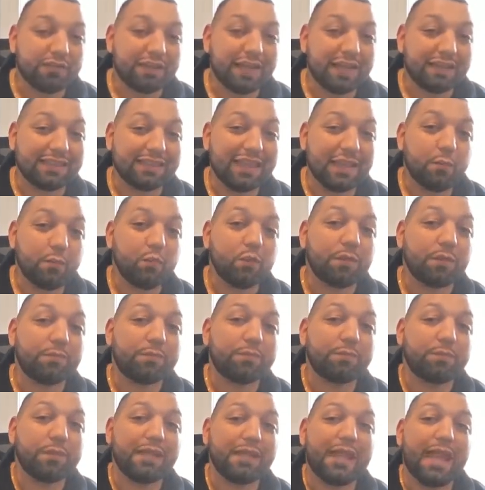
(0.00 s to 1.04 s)
that they
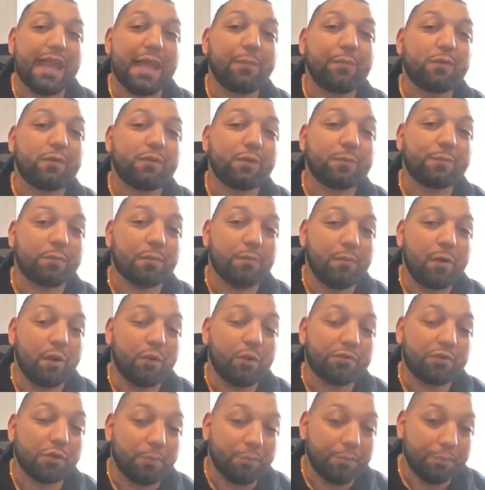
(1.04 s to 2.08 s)
would be able to
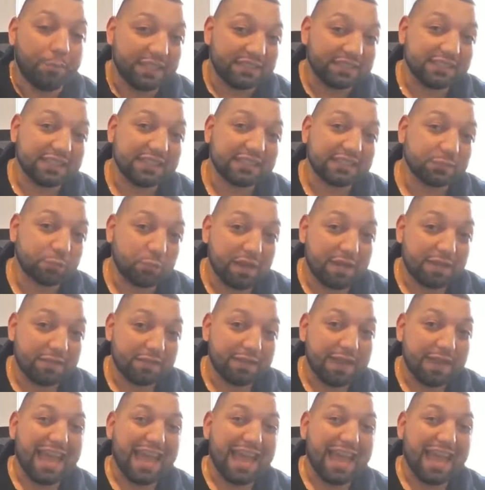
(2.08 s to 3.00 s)
promote their business with